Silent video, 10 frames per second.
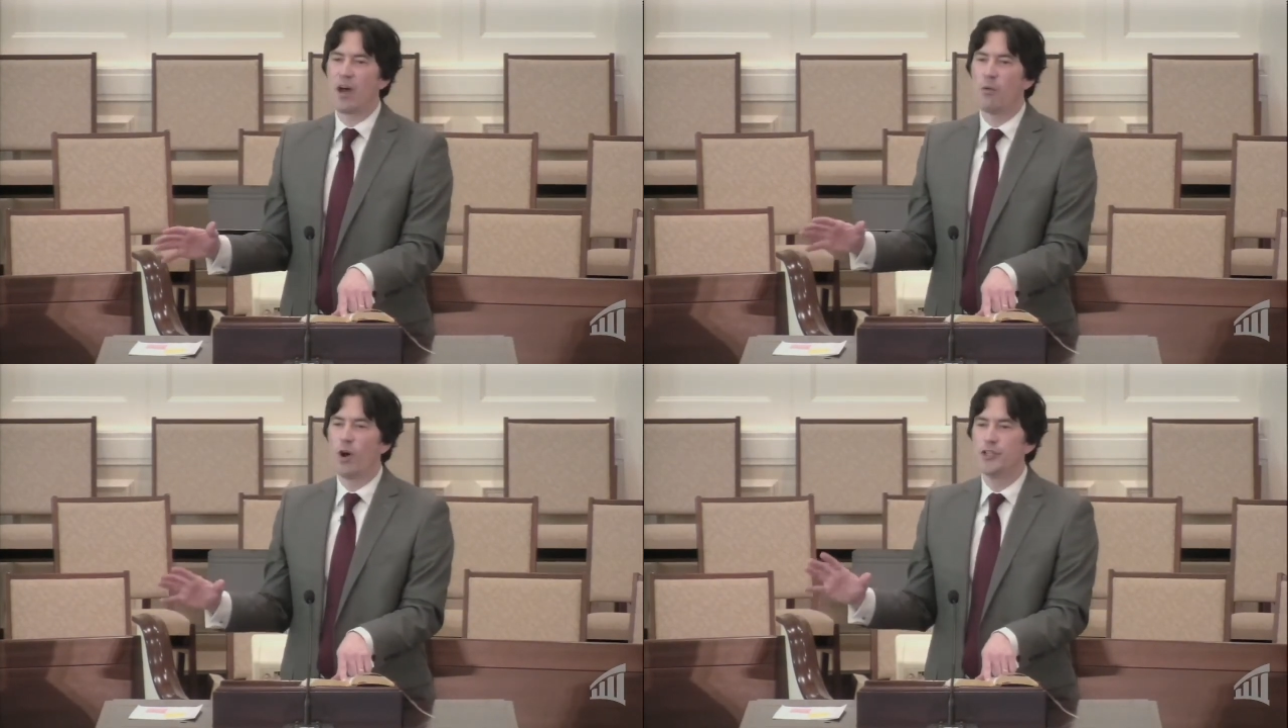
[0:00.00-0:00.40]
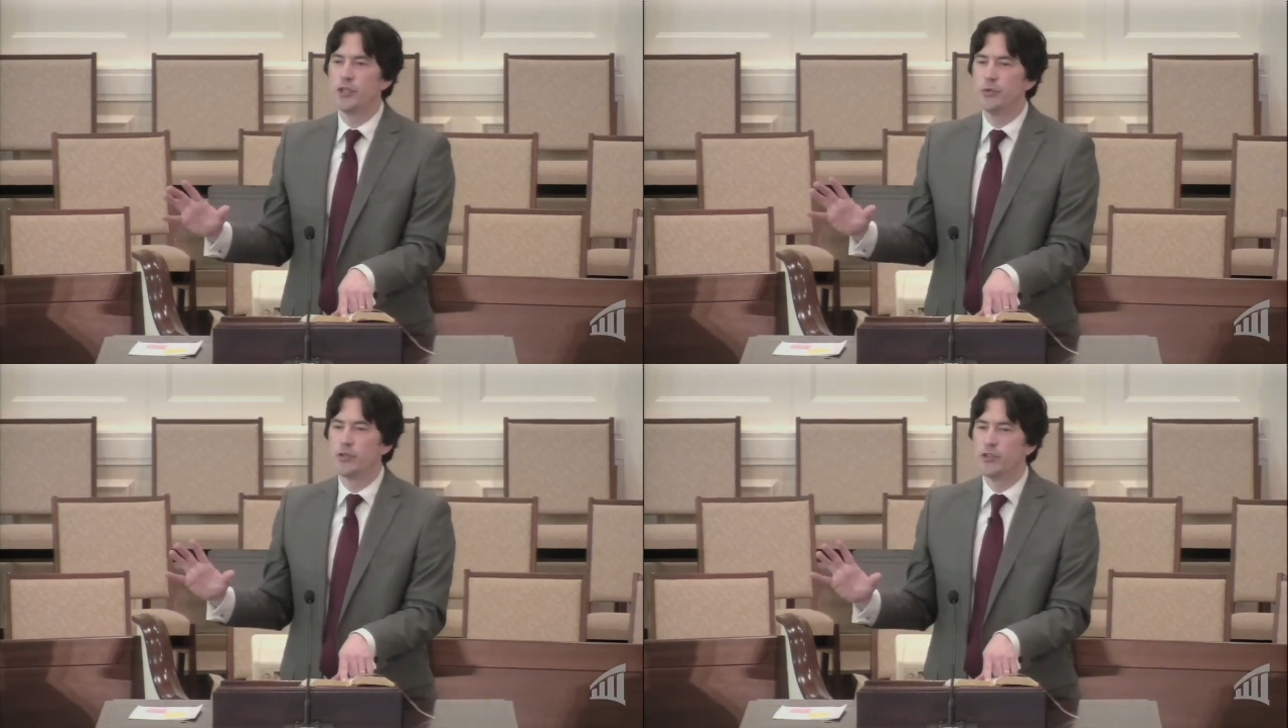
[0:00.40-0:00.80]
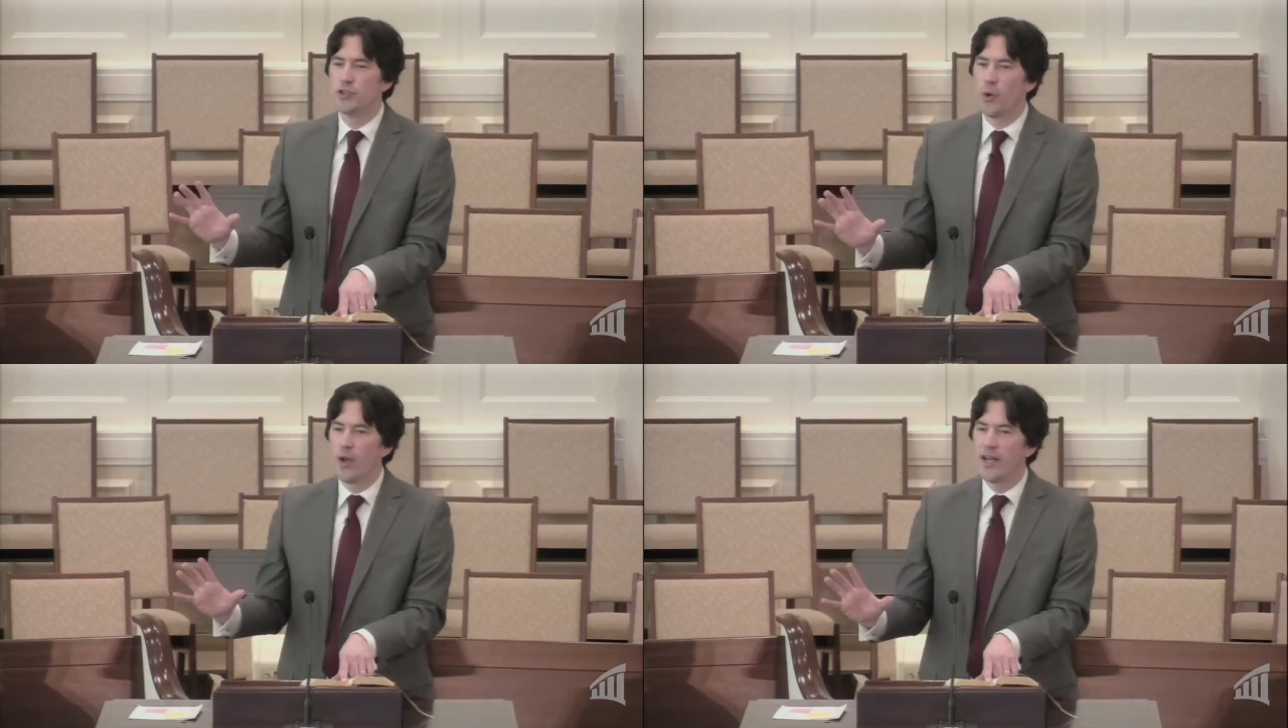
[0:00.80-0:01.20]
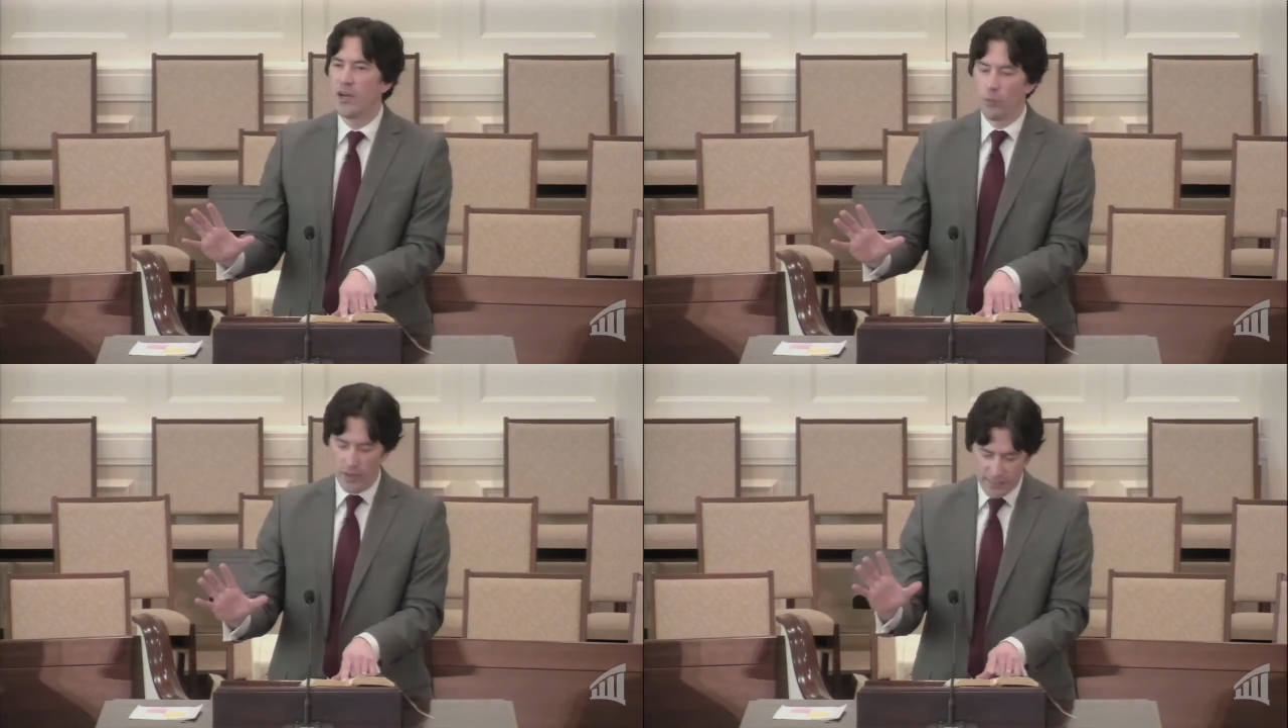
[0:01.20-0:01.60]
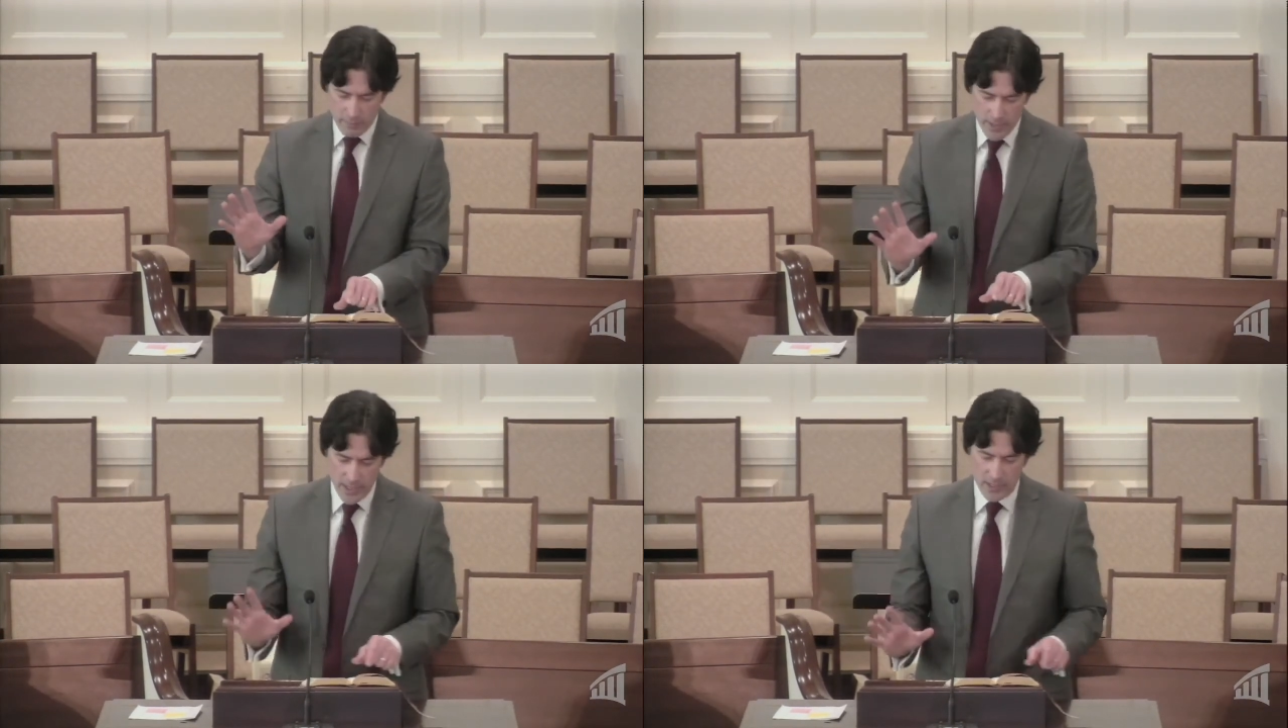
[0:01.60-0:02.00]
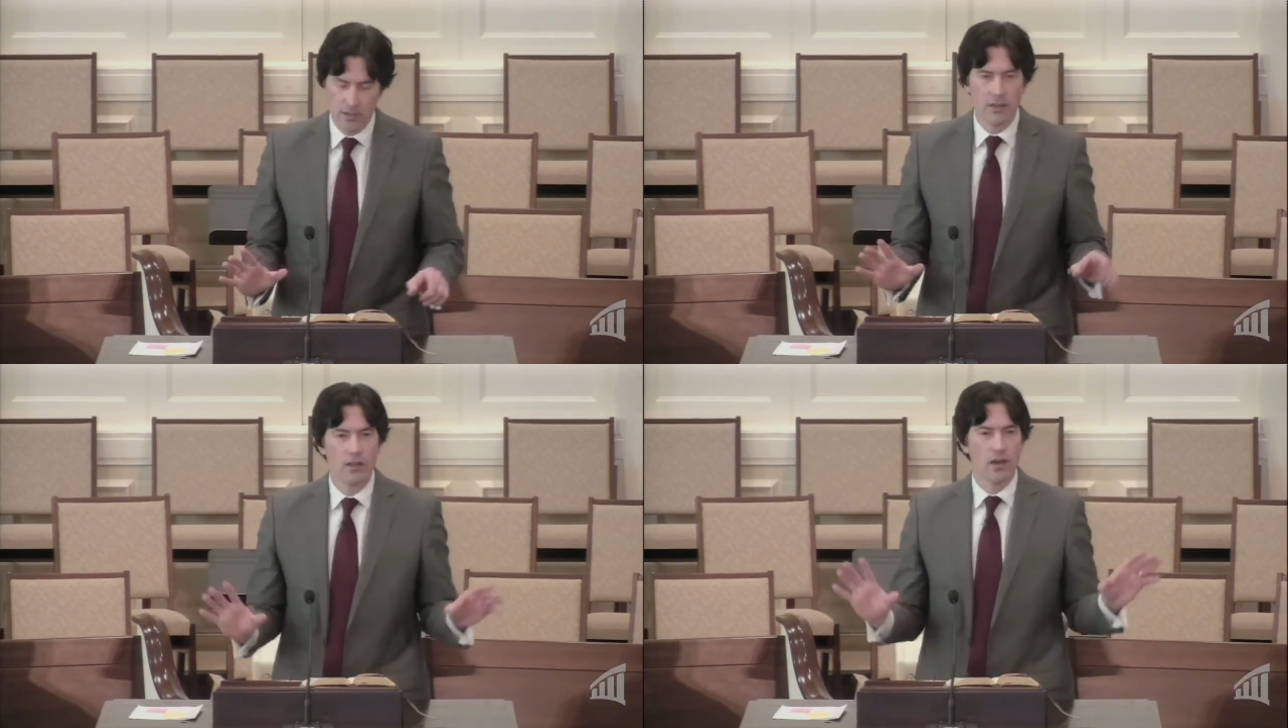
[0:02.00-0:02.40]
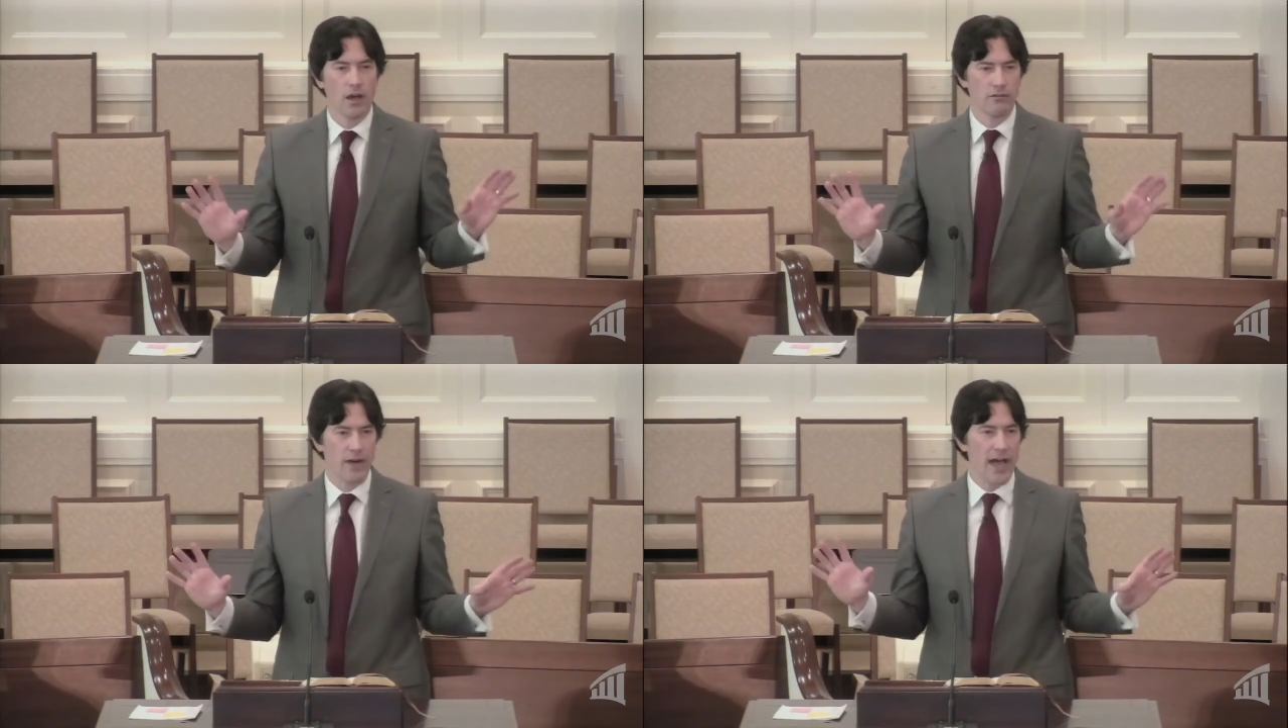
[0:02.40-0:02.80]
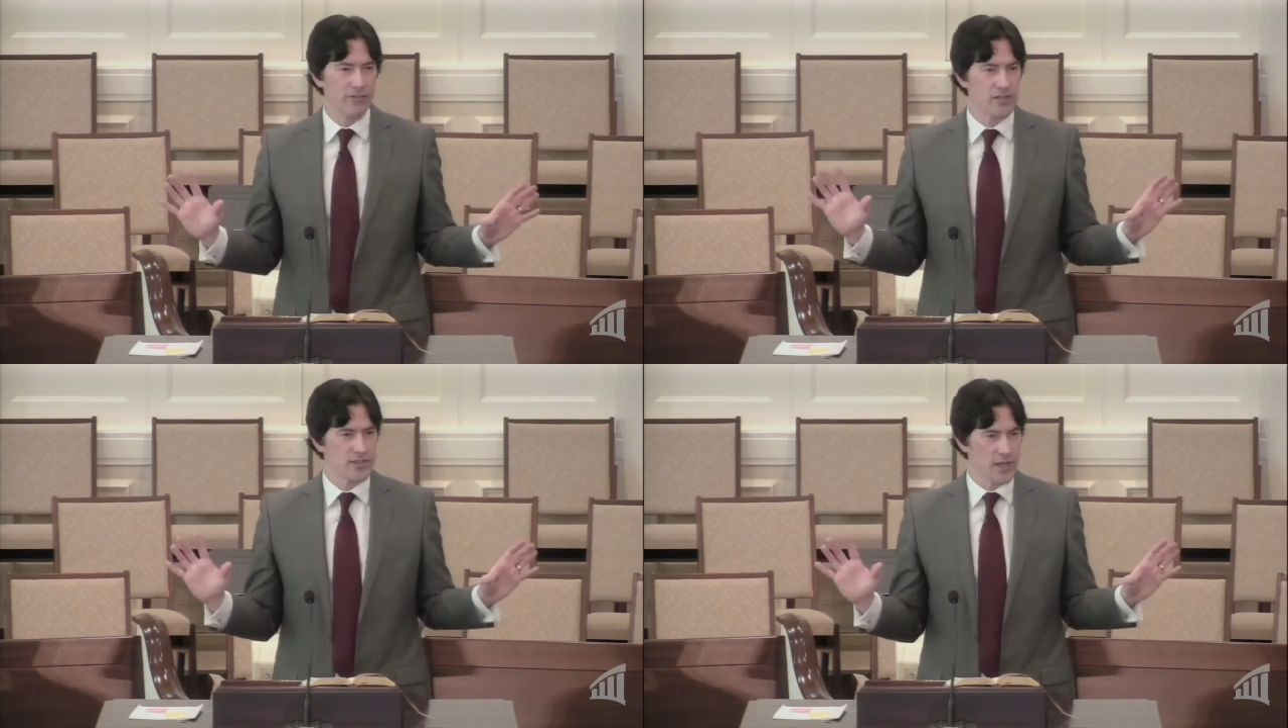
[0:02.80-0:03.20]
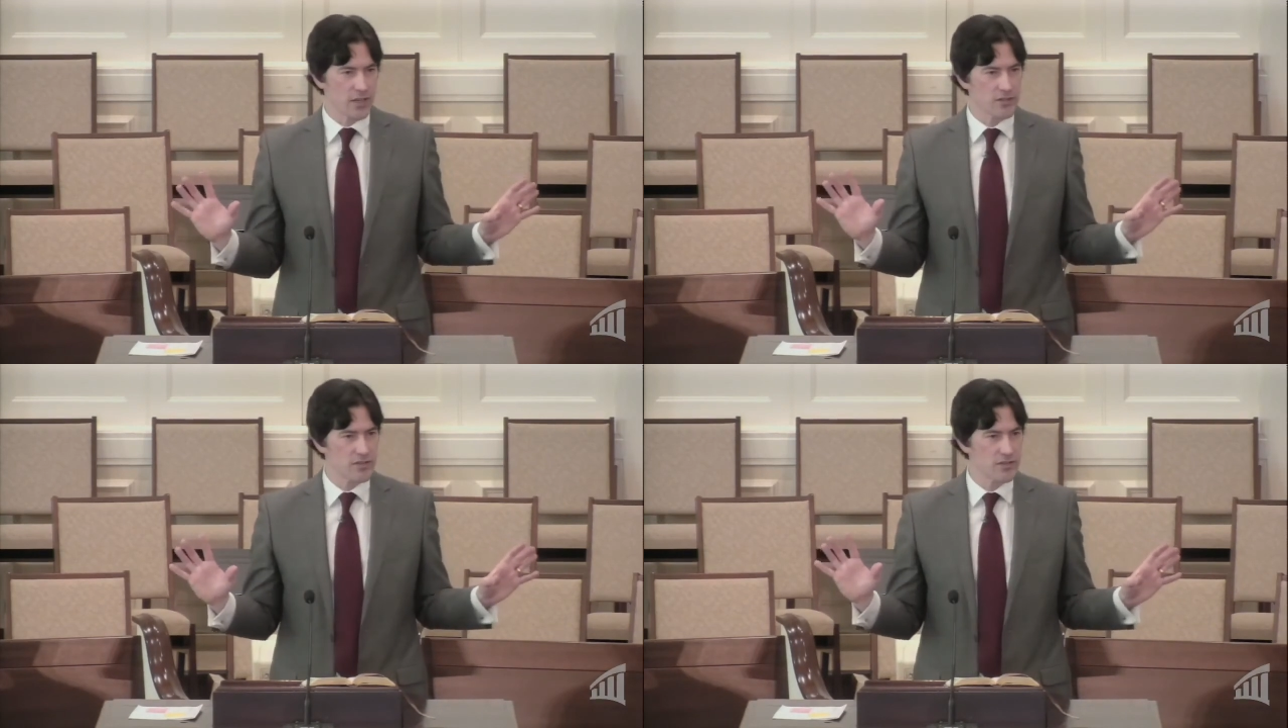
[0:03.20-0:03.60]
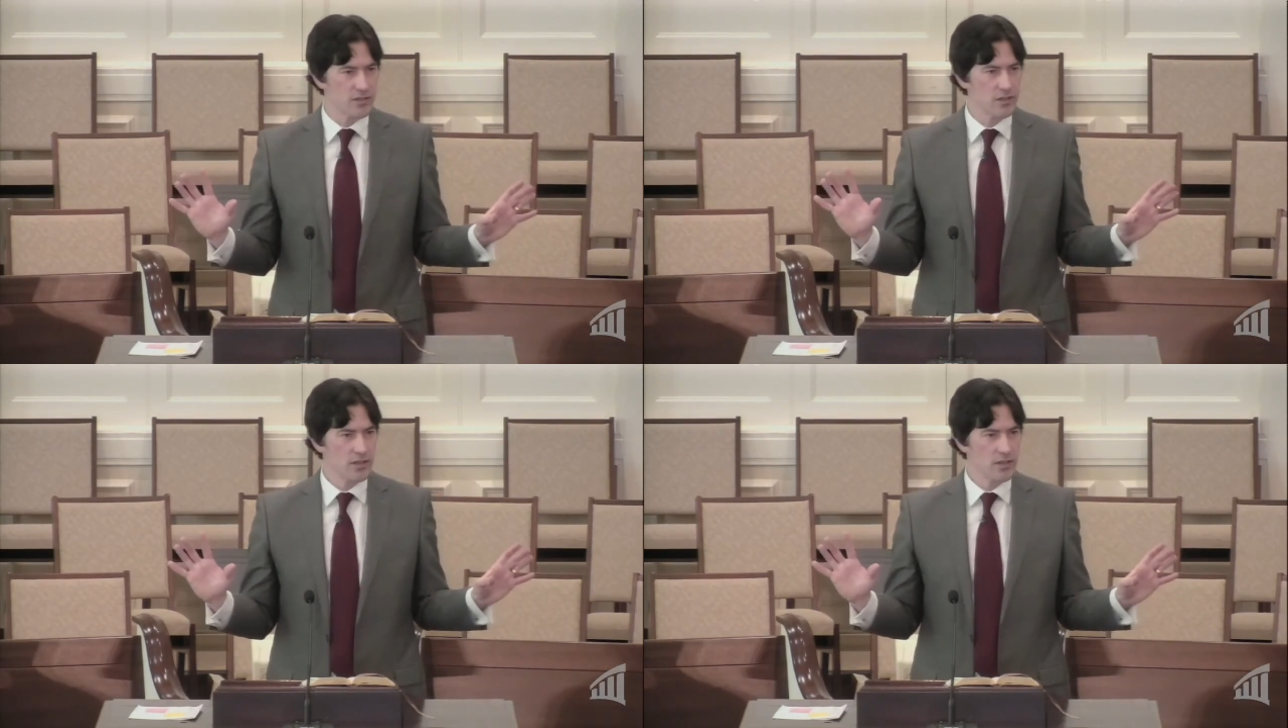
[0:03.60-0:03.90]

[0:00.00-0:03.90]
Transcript: I want you to join in with me on 5 and 6.